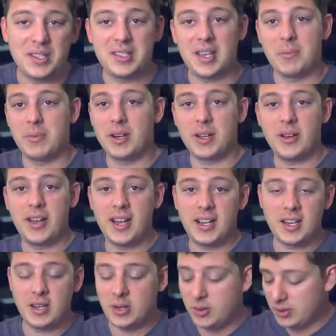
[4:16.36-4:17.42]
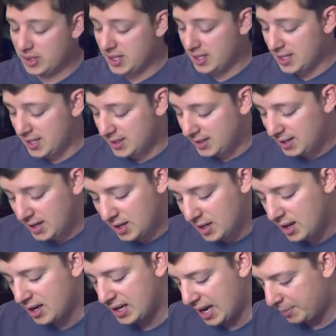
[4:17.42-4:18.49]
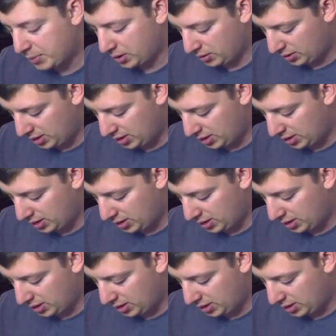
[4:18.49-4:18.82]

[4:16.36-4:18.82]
I'm gonna go ahead and use the DC adapter.